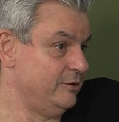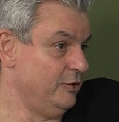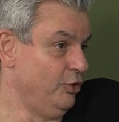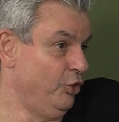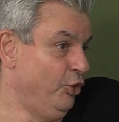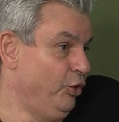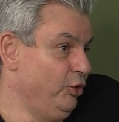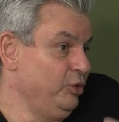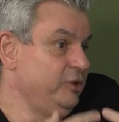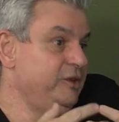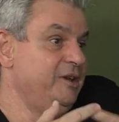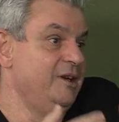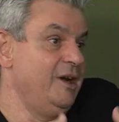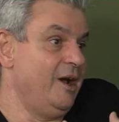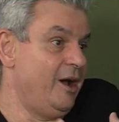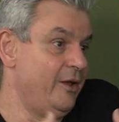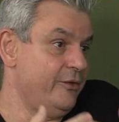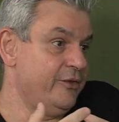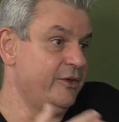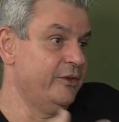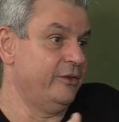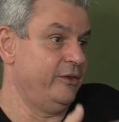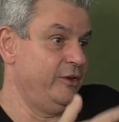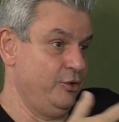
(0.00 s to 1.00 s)
all the
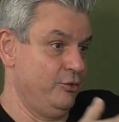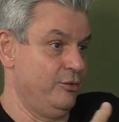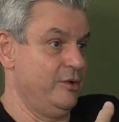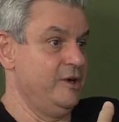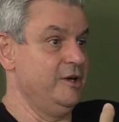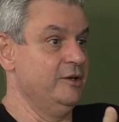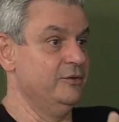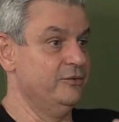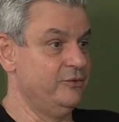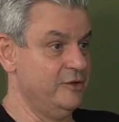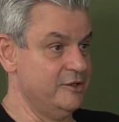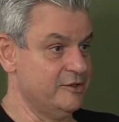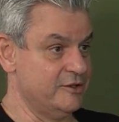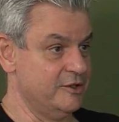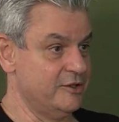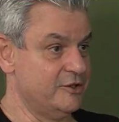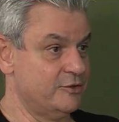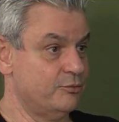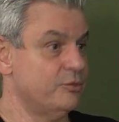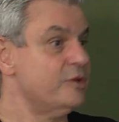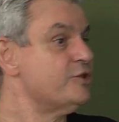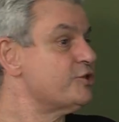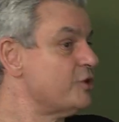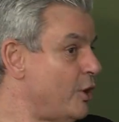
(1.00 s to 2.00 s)
other theory in
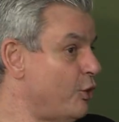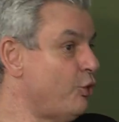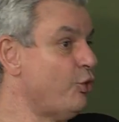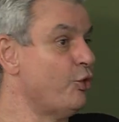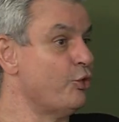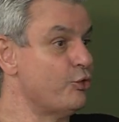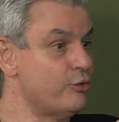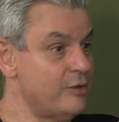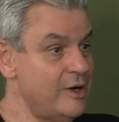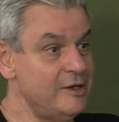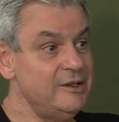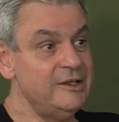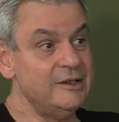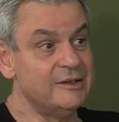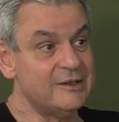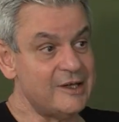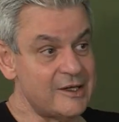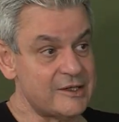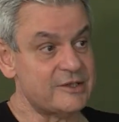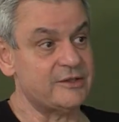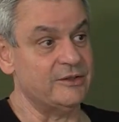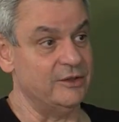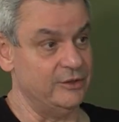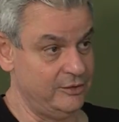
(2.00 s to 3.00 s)
physics which are already
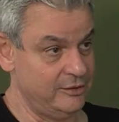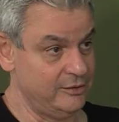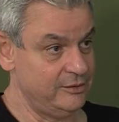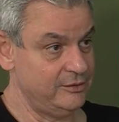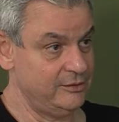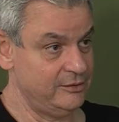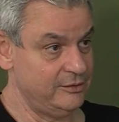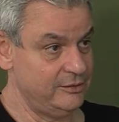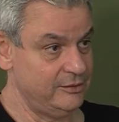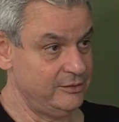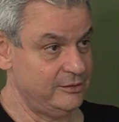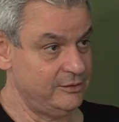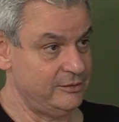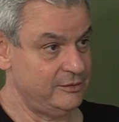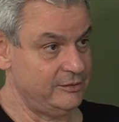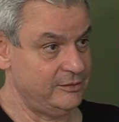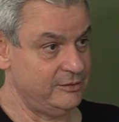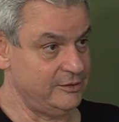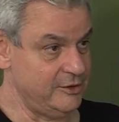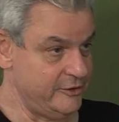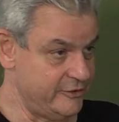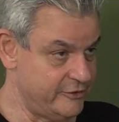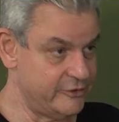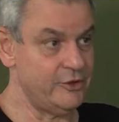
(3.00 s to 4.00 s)
tested,
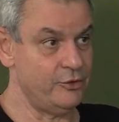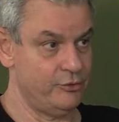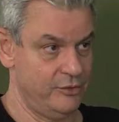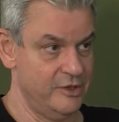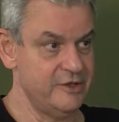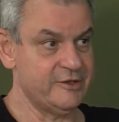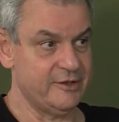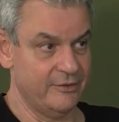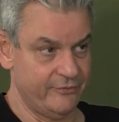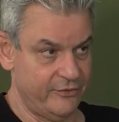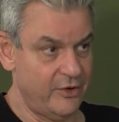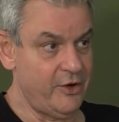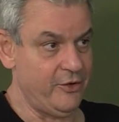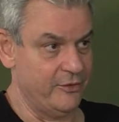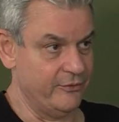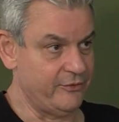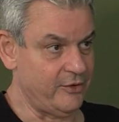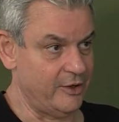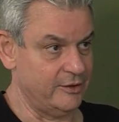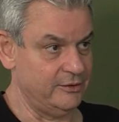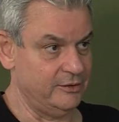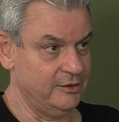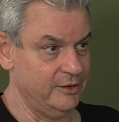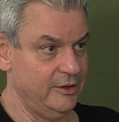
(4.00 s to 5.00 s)
these theories are
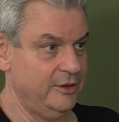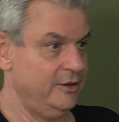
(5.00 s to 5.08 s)
verified.